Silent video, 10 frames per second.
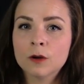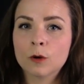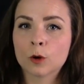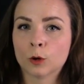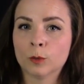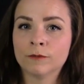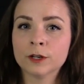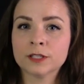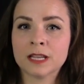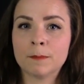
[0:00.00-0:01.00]
or
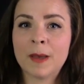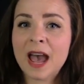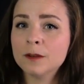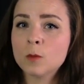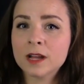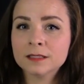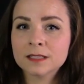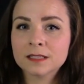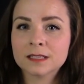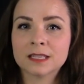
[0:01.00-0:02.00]
reversing bad
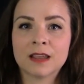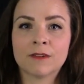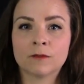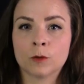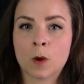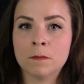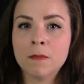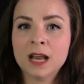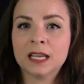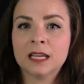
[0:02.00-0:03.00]
ones to save everyone
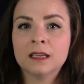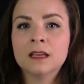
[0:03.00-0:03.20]
money,